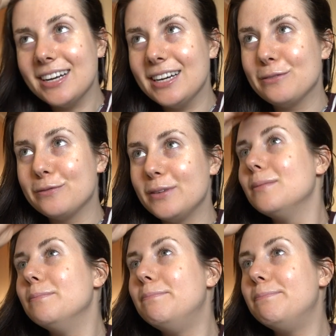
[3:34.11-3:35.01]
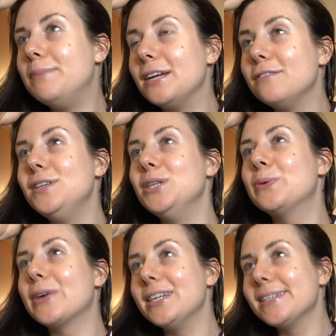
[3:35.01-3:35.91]
I've been a
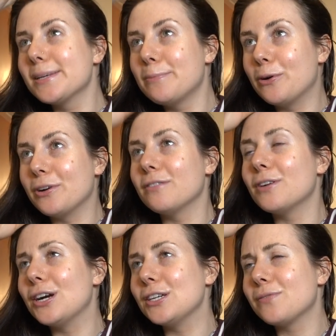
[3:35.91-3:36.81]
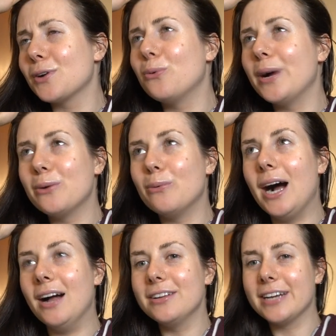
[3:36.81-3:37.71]
viewer and supporter of hers for quite a
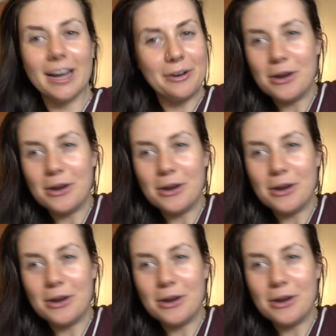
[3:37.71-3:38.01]
while and I had